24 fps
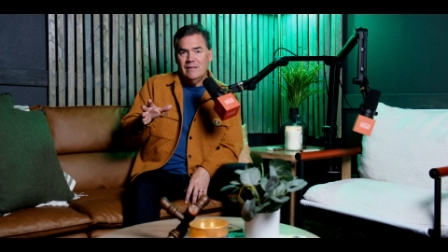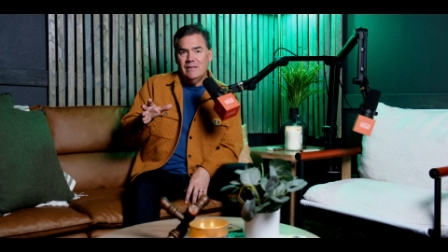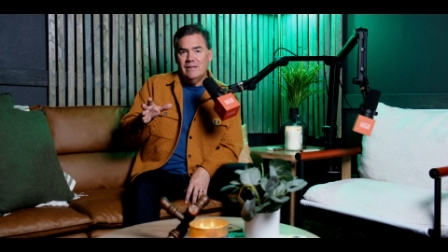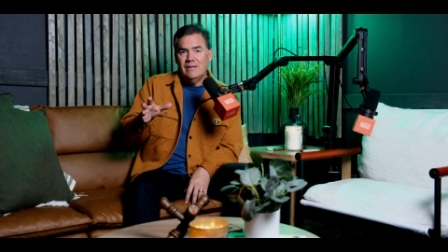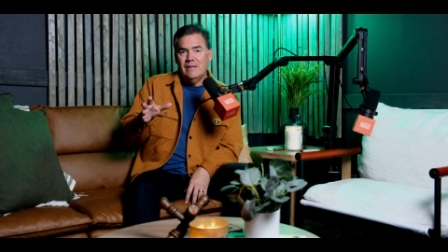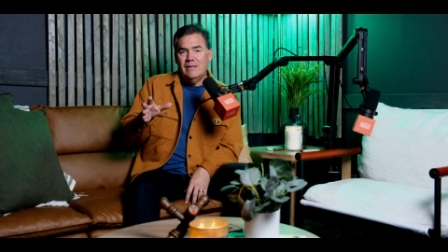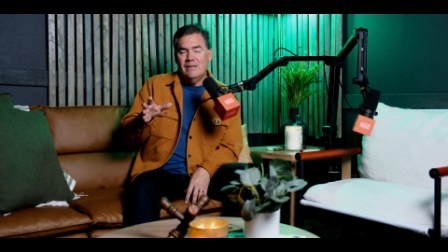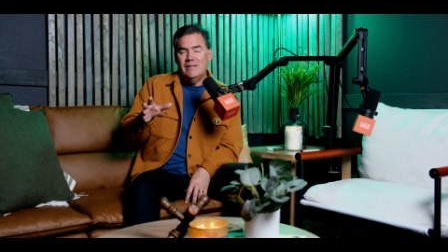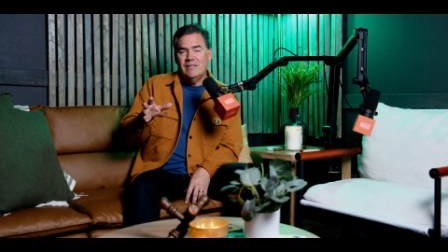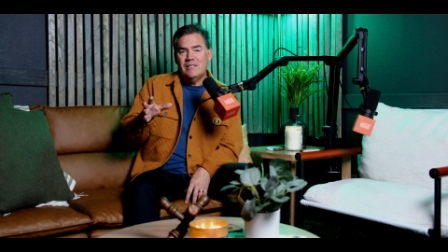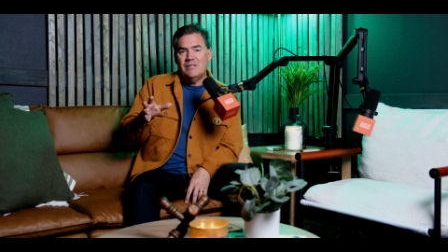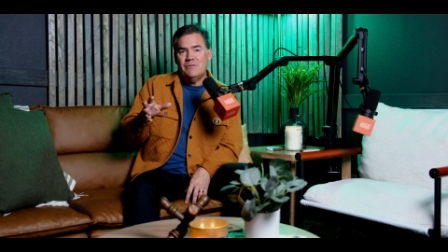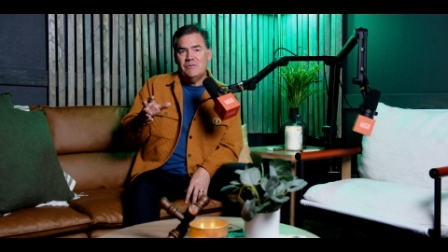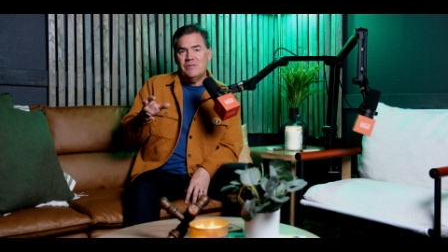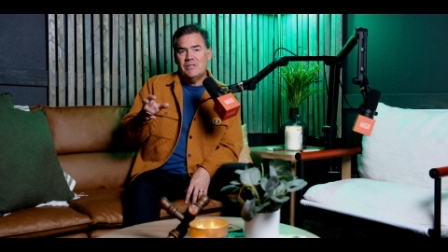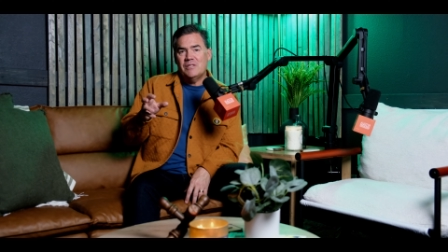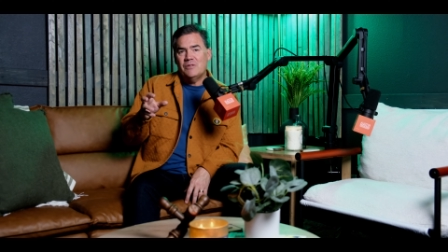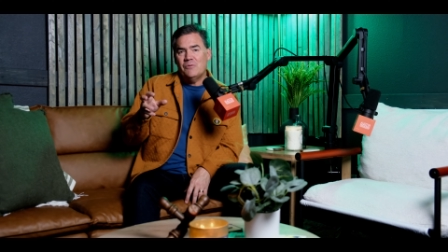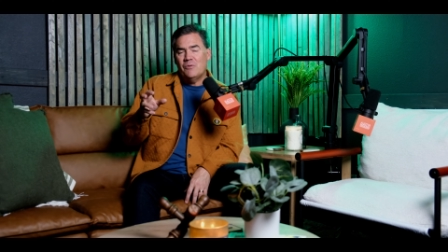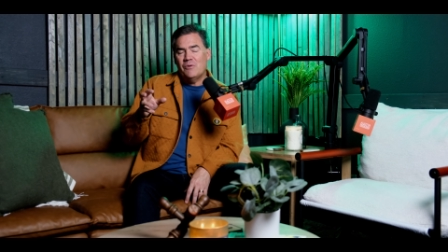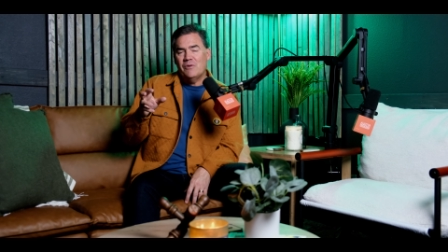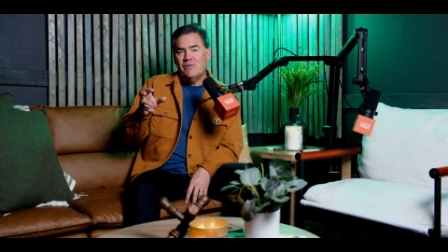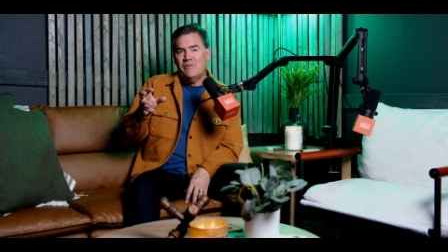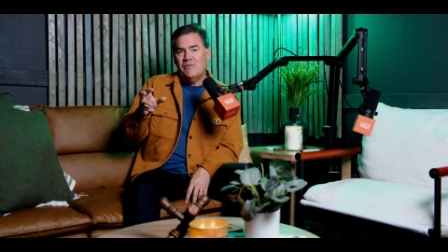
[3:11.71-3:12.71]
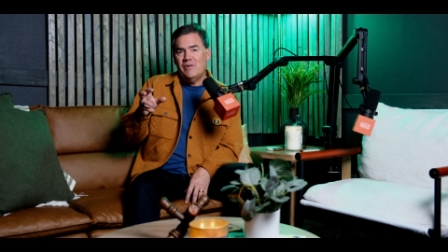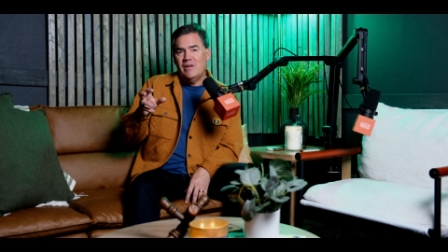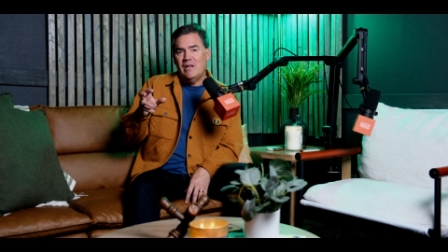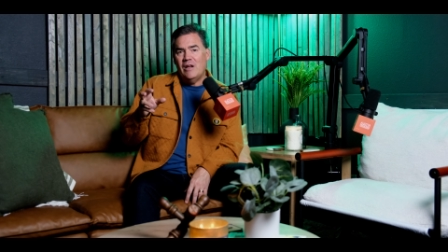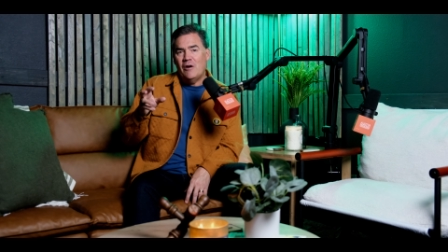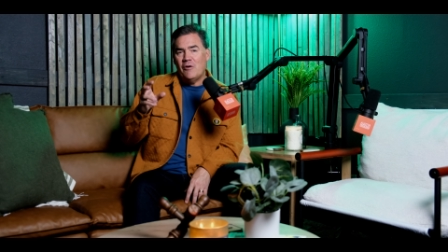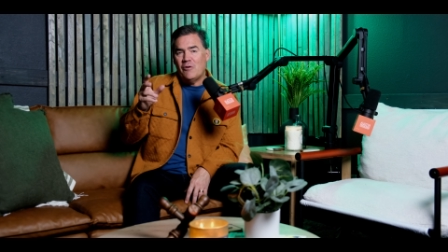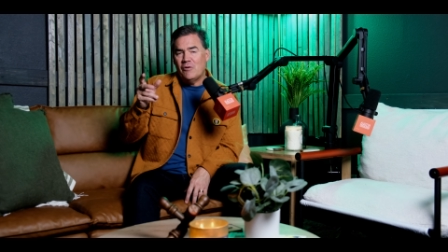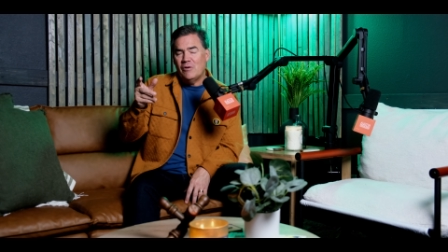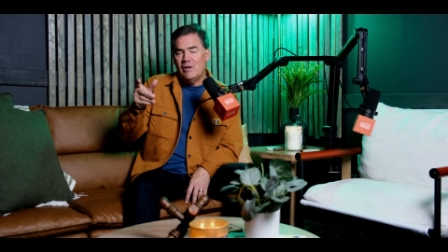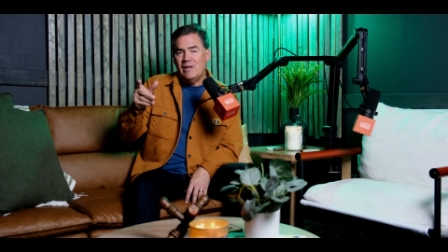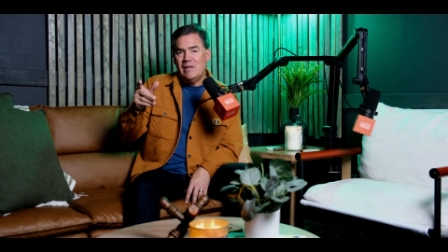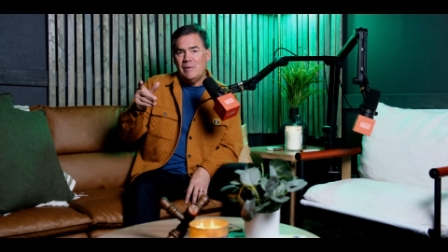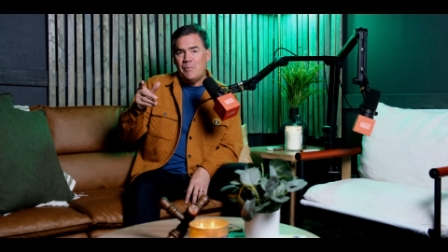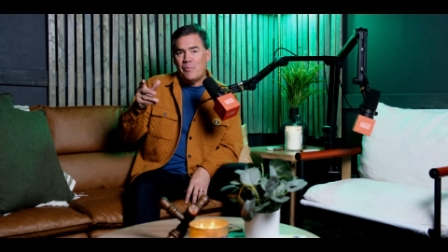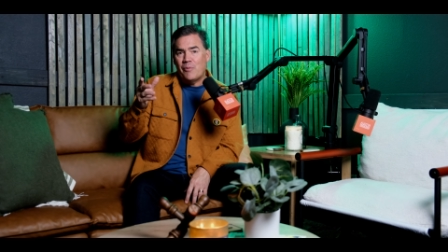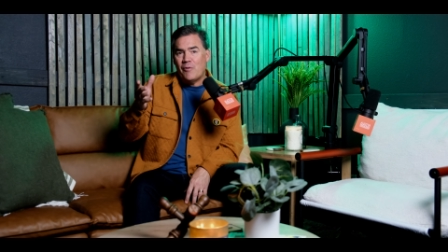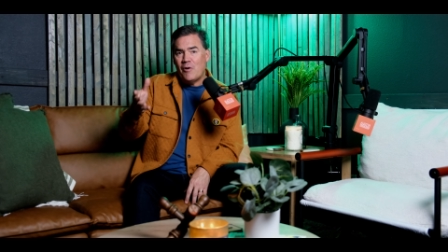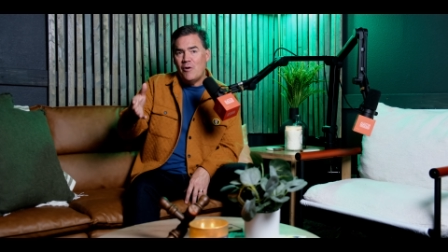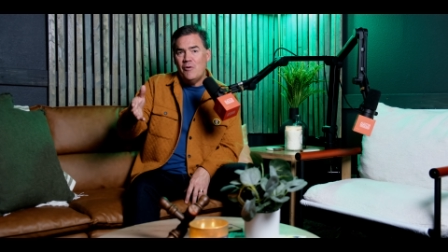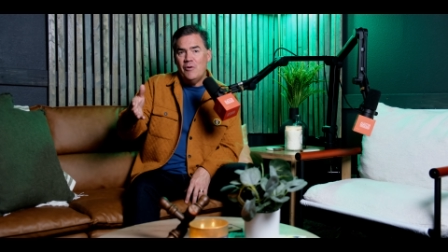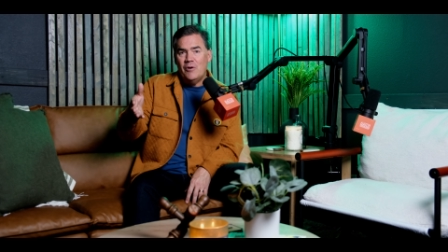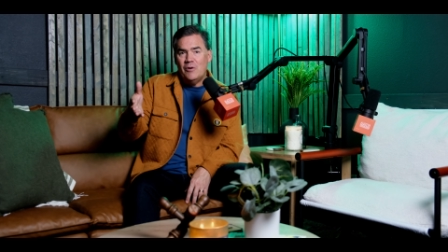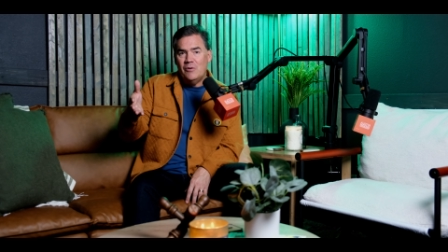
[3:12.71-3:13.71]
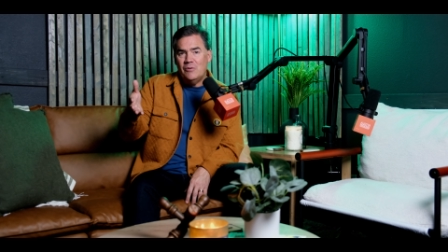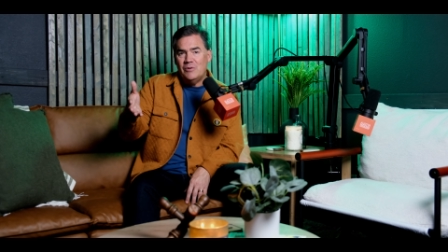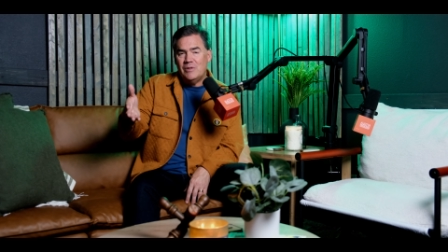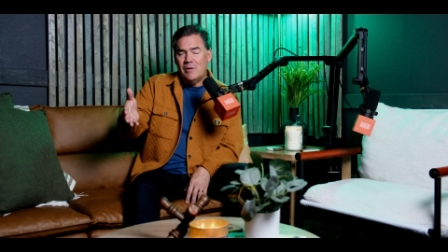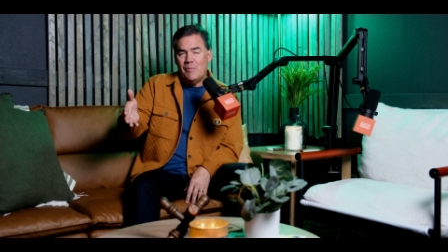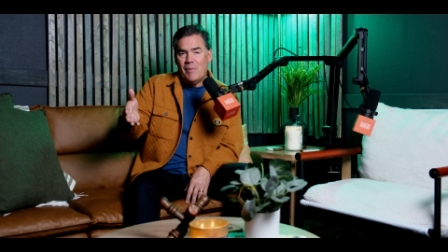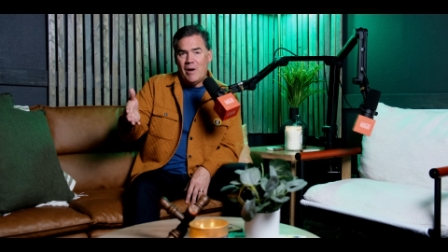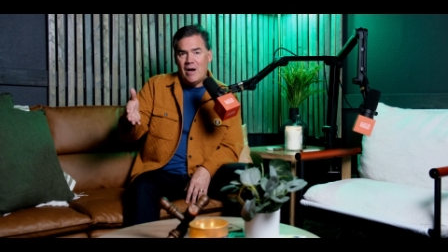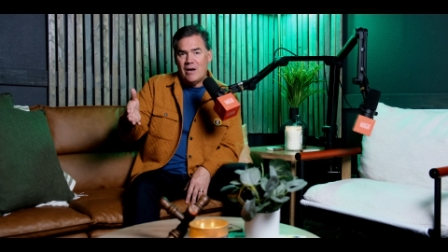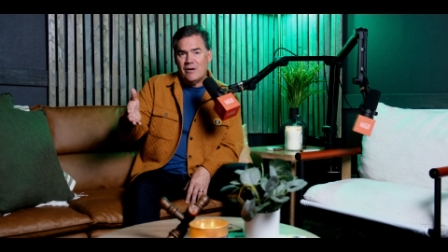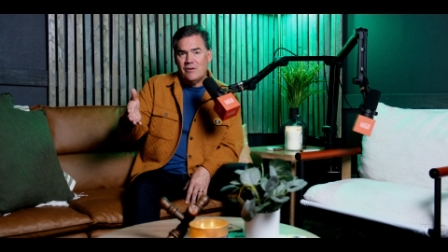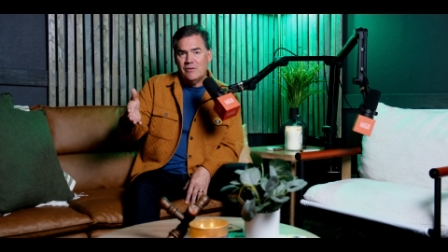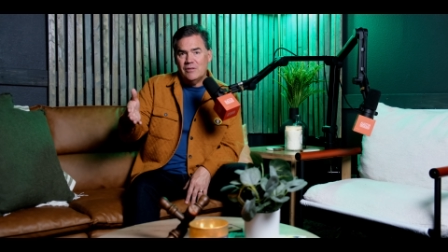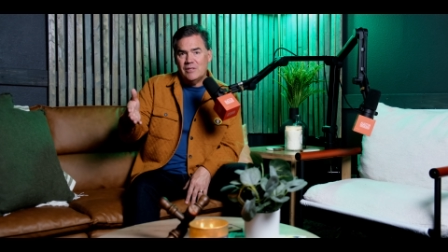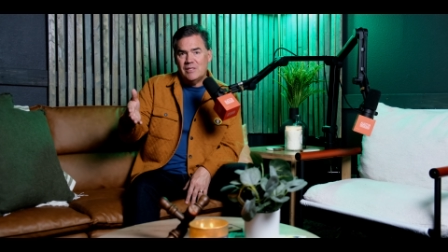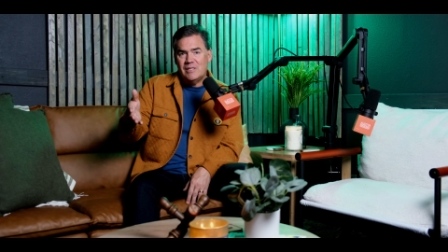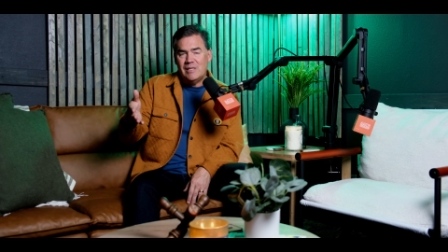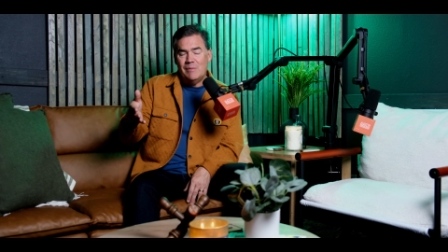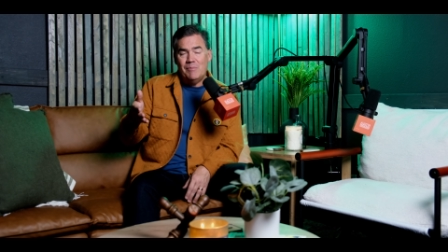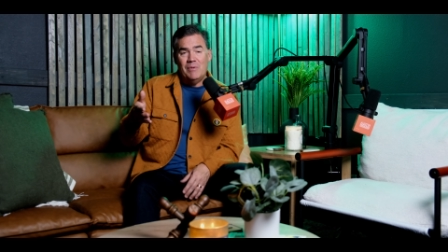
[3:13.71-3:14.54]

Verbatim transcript: And this was sort of an early proto democracy.